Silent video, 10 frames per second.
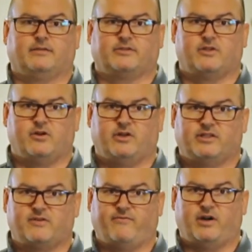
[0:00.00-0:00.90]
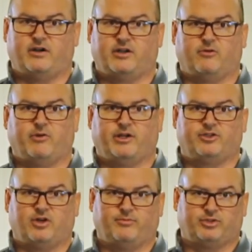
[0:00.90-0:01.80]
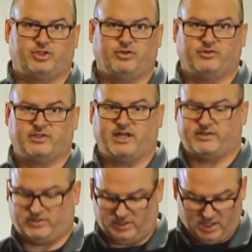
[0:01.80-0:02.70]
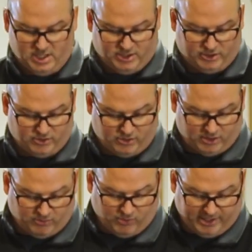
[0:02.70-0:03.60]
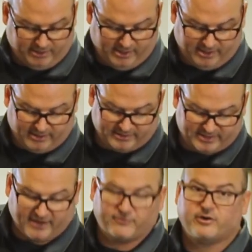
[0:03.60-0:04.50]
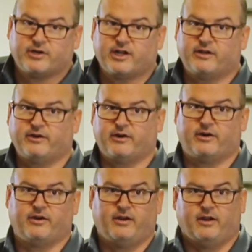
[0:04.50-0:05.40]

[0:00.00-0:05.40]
So that's a very good way to troubleshoot and test your wiring harness after you get your